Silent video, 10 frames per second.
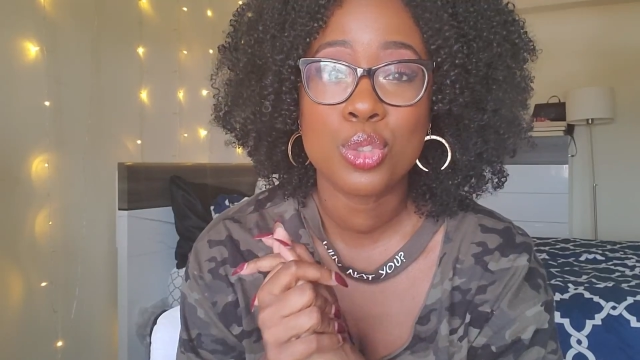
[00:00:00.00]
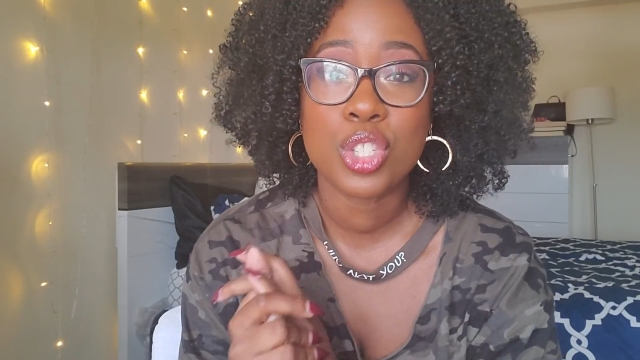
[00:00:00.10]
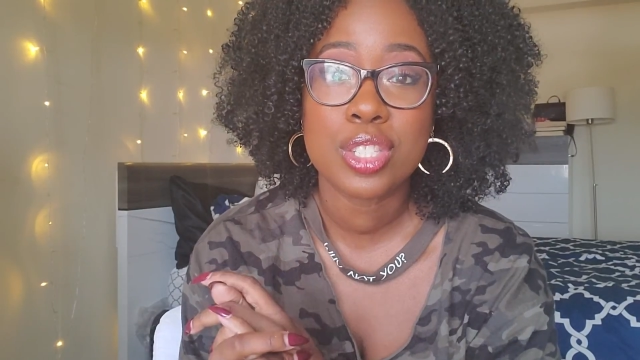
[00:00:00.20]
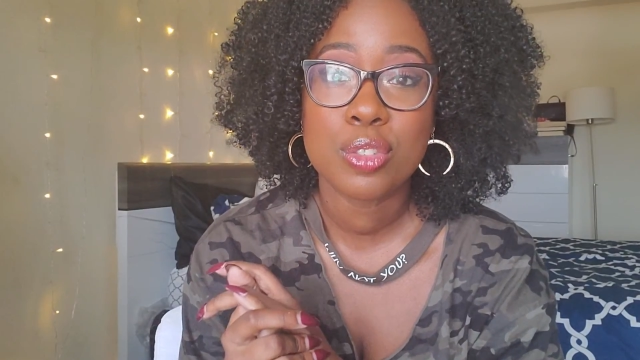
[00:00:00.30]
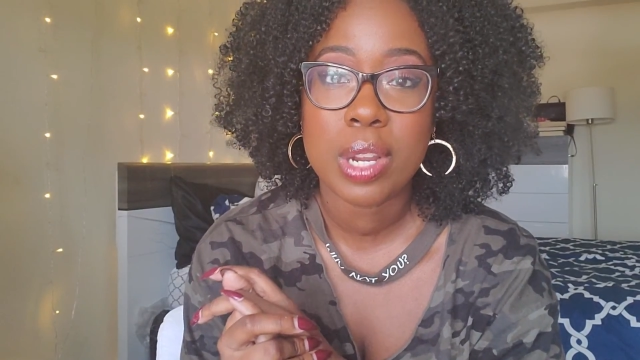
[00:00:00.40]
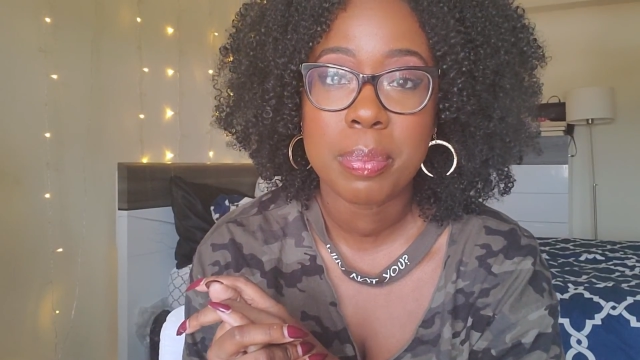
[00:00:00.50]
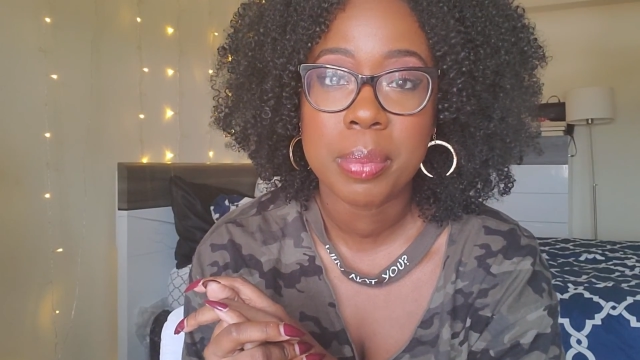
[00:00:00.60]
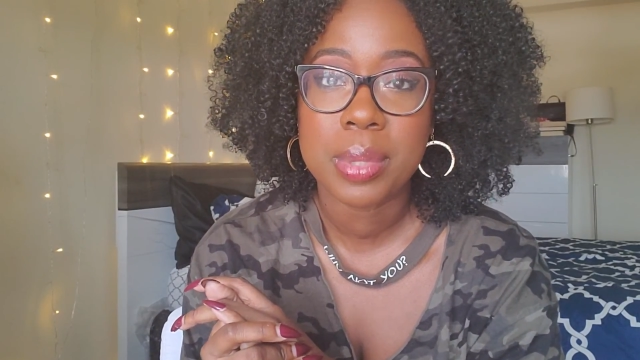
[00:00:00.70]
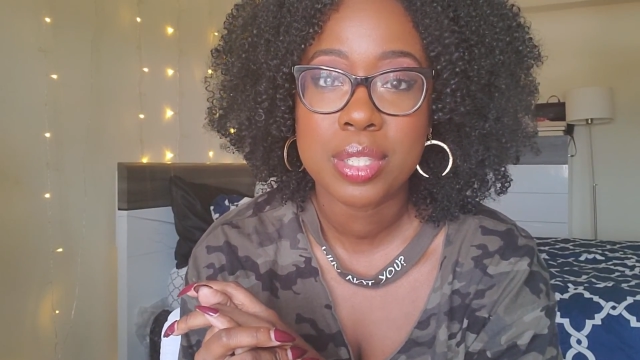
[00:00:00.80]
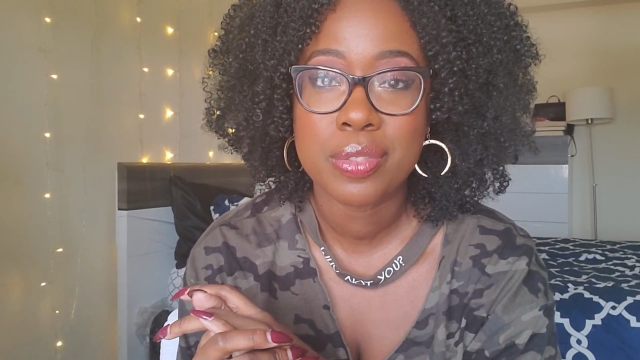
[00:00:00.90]
just to wrap
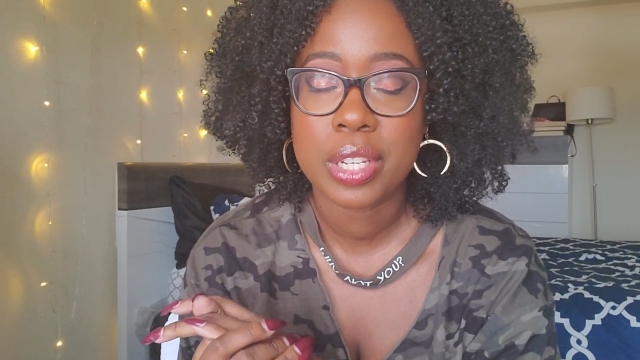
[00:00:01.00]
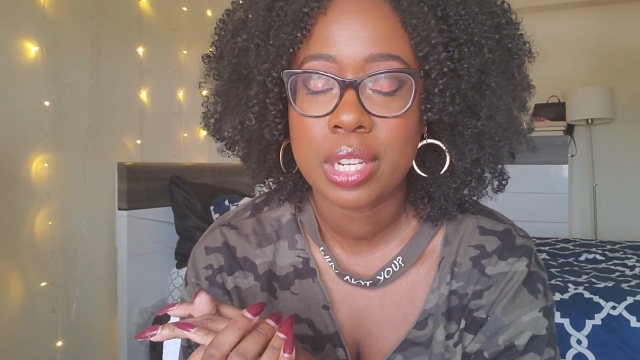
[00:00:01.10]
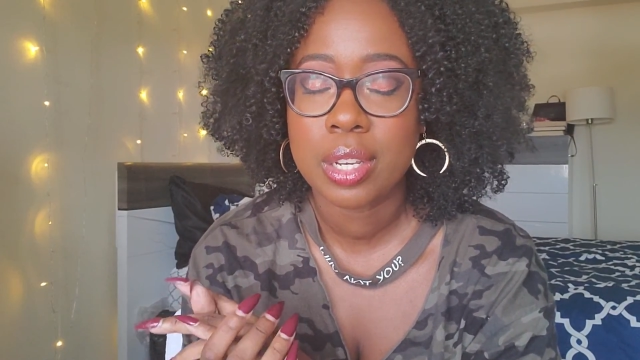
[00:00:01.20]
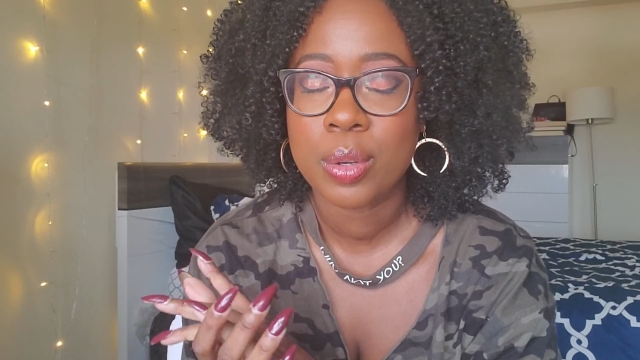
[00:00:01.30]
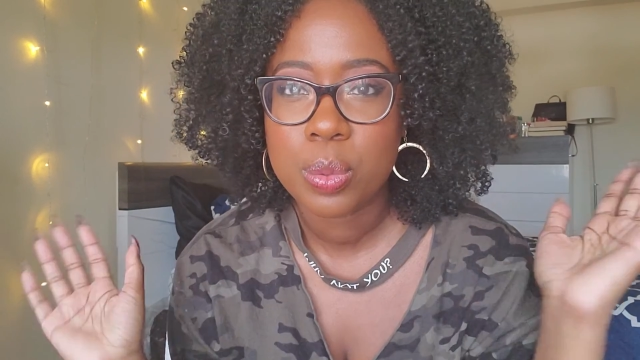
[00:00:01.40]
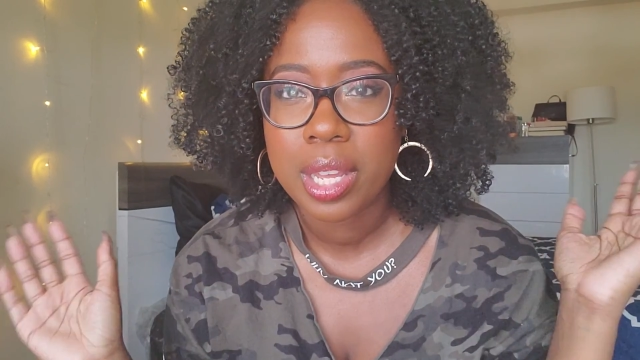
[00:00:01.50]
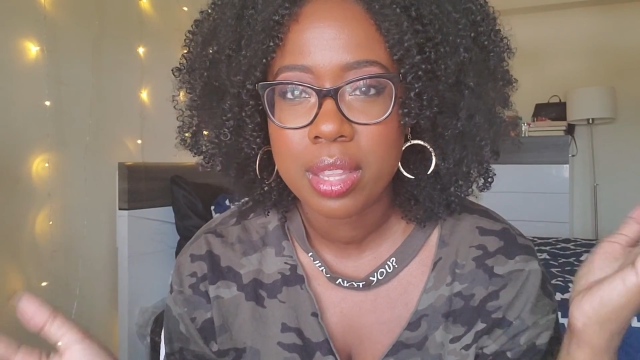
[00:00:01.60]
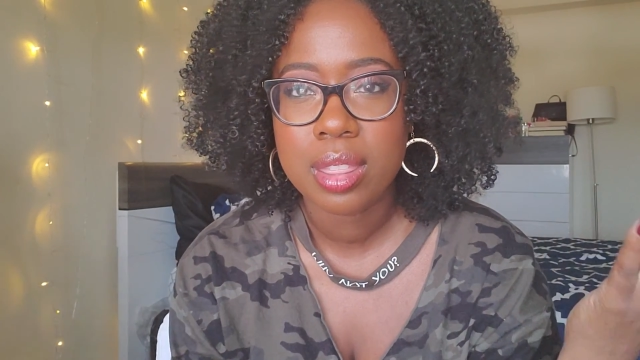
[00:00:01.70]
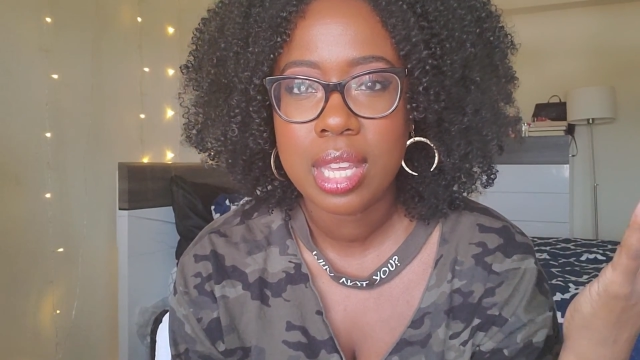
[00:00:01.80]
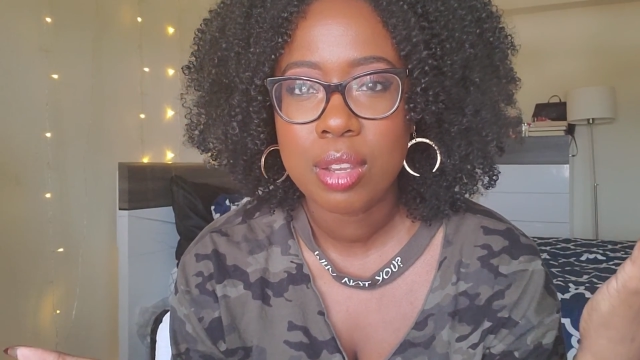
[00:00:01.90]
up this video, do I
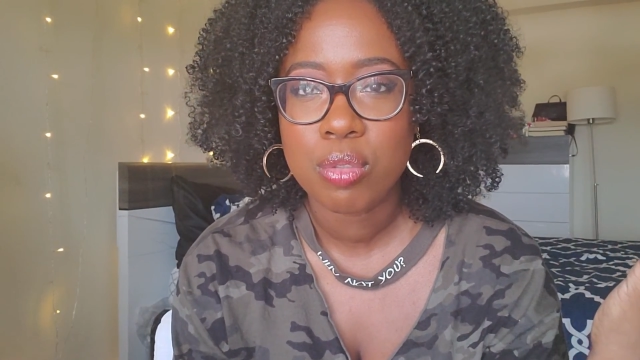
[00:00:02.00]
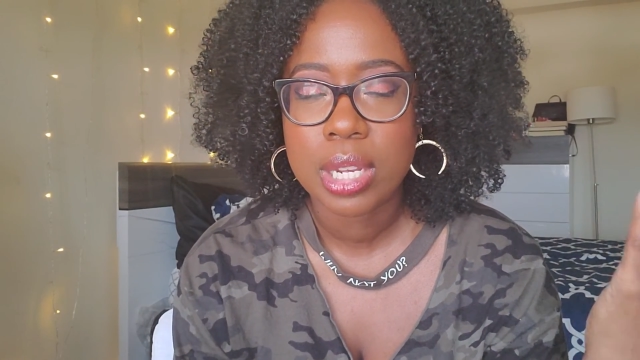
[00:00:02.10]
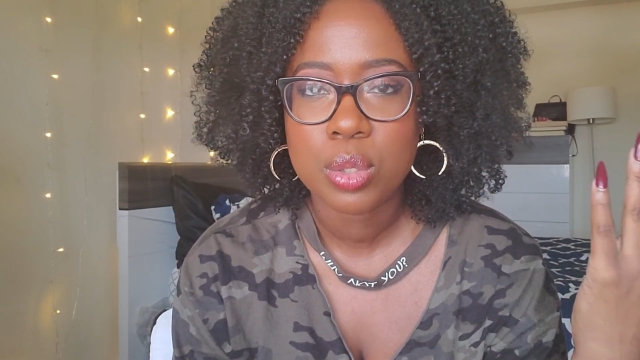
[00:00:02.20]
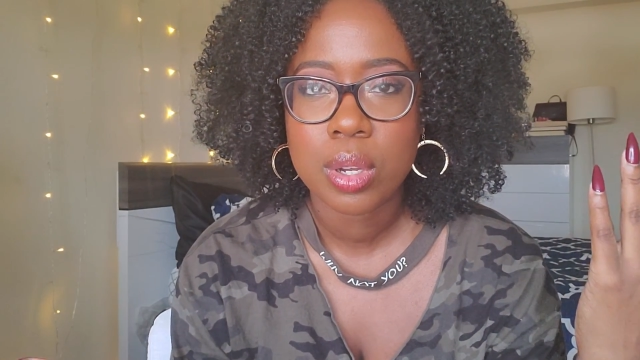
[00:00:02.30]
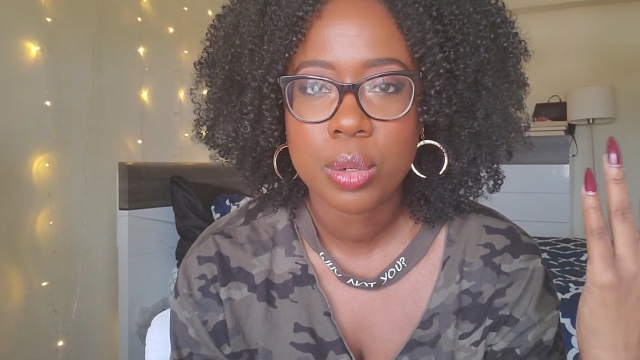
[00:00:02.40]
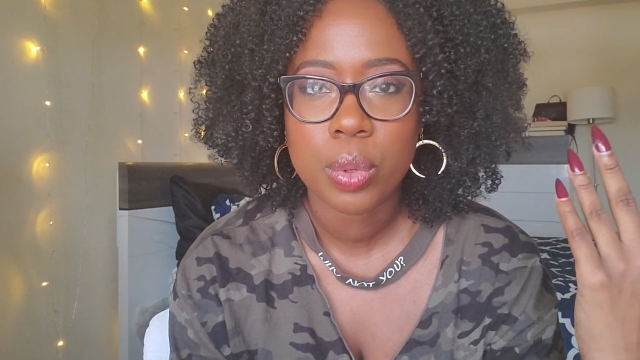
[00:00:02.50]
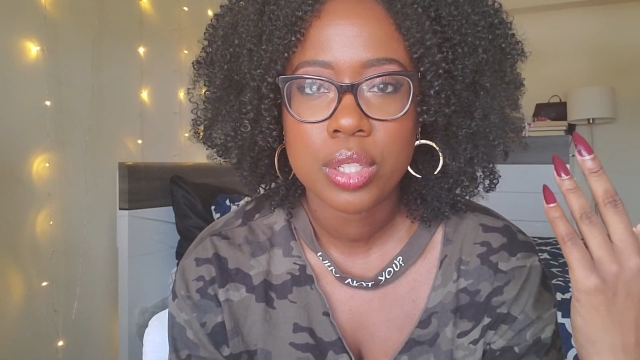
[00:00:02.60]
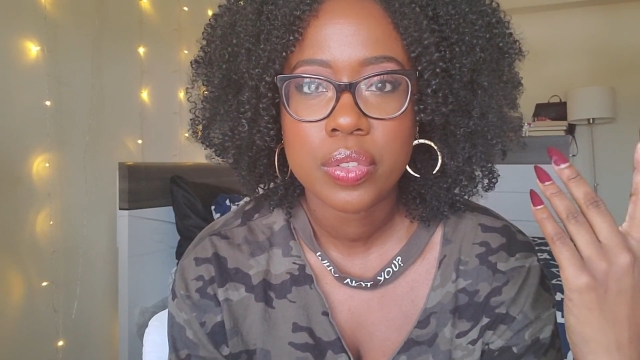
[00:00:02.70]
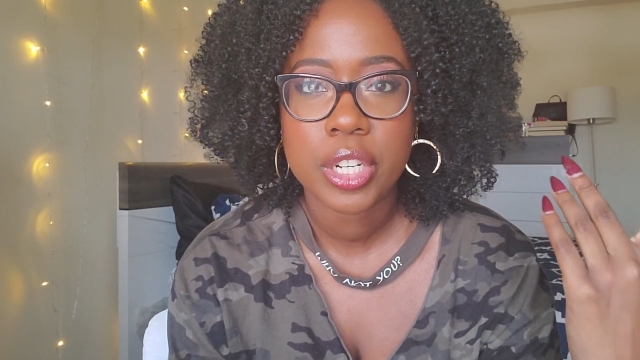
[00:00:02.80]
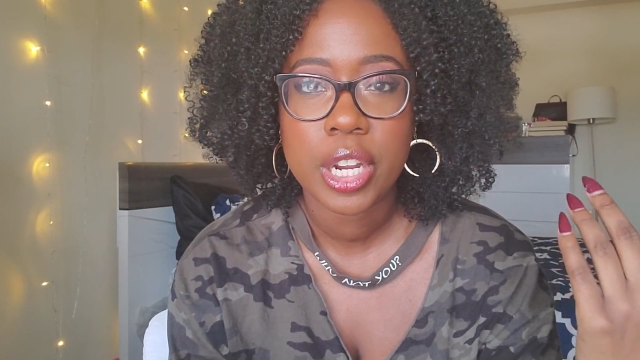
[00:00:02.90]
think rice water
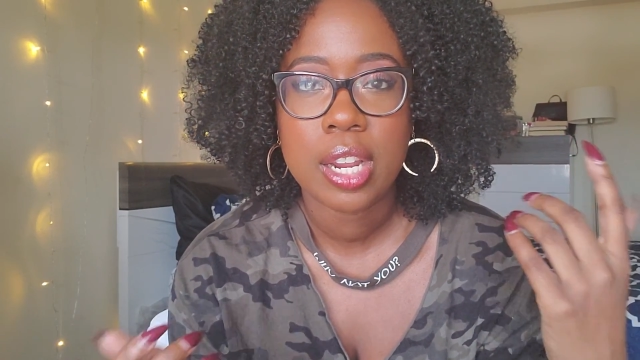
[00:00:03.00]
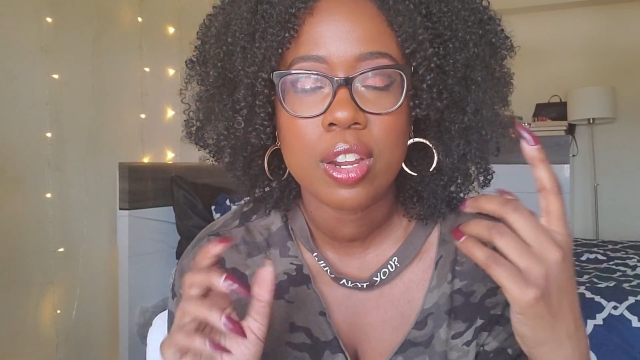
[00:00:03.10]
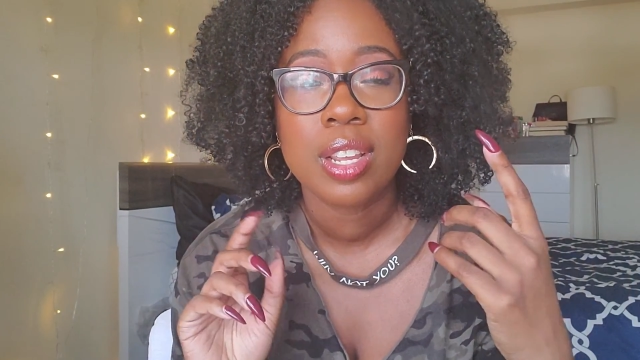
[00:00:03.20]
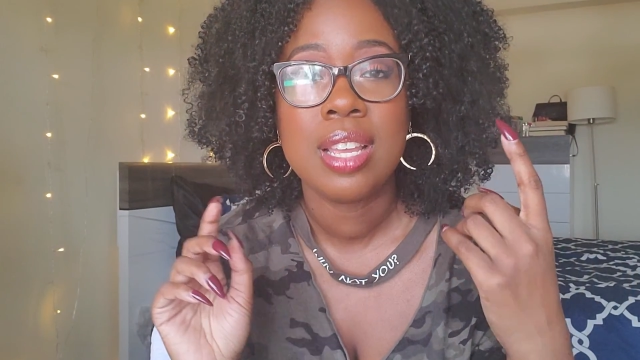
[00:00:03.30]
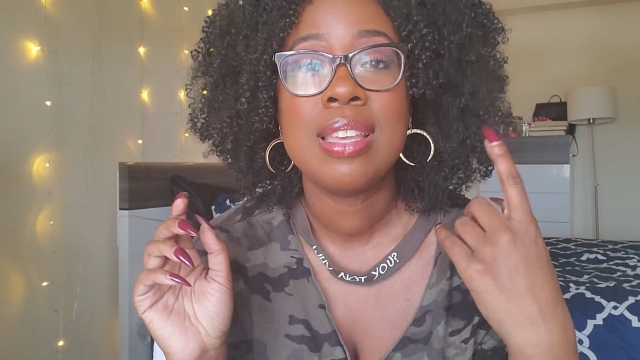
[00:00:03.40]
works for your hair?